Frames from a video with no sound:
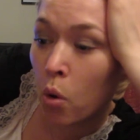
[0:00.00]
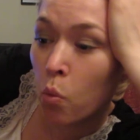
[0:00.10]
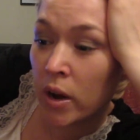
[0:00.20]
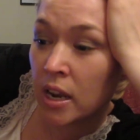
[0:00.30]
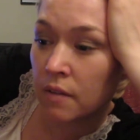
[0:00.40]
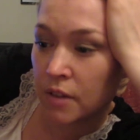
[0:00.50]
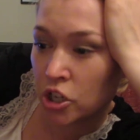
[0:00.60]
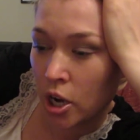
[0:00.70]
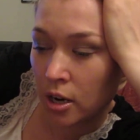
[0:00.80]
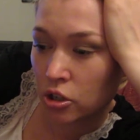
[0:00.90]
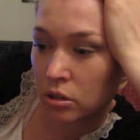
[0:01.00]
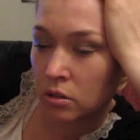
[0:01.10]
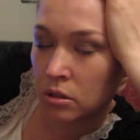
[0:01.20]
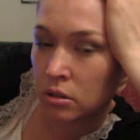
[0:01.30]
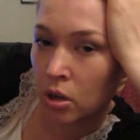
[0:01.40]
week of
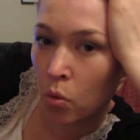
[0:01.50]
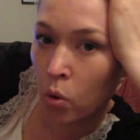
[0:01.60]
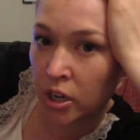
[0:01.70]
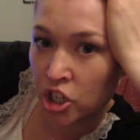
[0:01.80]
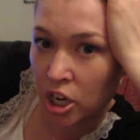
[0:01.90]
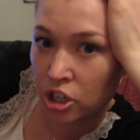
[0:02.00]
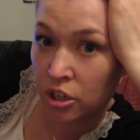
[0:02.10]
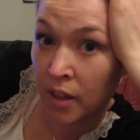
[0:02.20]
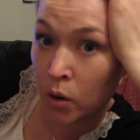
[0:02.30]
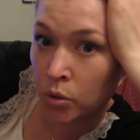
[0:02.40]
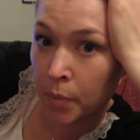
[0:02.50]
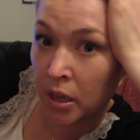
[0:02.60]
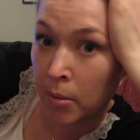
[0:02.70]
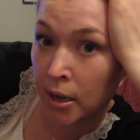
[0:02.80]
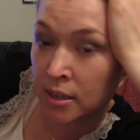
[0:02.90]
injections, not 1 injection, that would
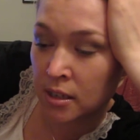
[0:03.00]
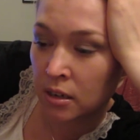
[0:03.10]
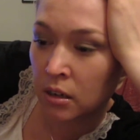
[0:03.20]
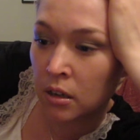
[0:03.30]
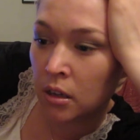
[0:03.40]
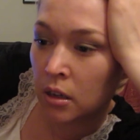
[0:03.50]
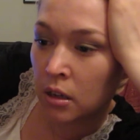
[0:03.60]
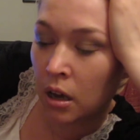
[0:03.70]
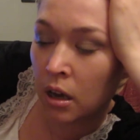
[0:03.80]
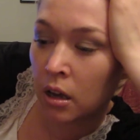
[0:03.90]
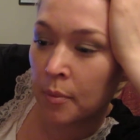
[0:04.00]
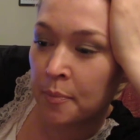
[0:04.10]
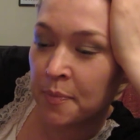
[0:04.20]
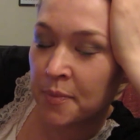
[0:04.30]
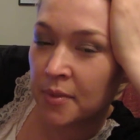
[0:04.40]
be amazing.
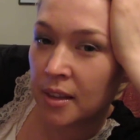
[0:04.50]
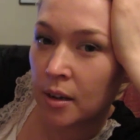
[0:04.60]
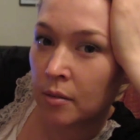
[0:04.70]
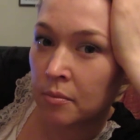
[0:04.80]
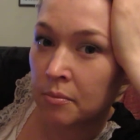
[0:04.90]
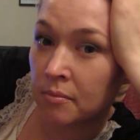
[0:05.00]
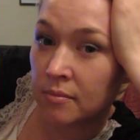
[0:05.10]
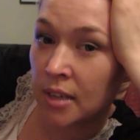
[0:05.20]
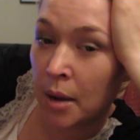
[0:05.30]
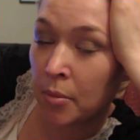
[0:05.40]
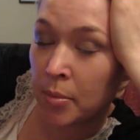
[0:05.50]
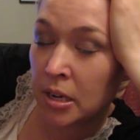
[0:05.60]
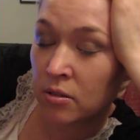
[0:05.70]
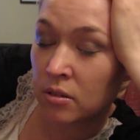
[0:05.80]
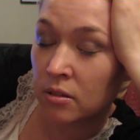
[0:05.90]
I'm going to
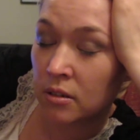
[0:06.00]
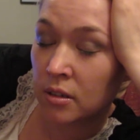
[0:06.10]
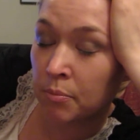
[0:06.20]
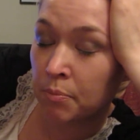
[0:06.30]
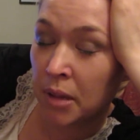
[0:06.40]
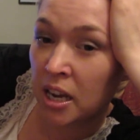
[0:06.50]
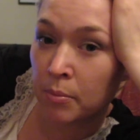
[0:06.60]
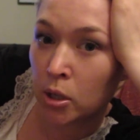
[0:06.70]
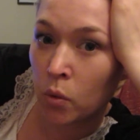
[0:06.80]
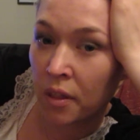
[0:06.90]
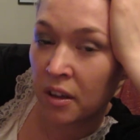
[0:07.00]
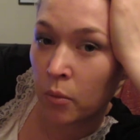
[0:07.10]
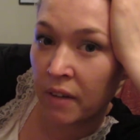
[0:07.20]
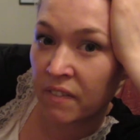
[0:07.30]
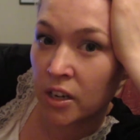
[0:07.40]
be black and blue, I think,
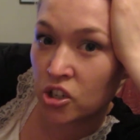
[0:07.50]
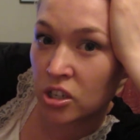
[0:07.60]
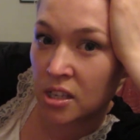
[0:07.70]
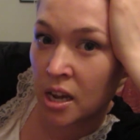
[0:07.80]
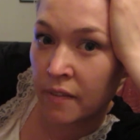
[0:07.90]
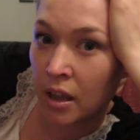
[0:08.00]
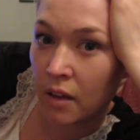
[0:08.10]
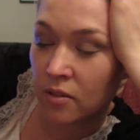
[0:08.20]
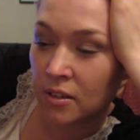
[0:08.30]
when I finish this IVF.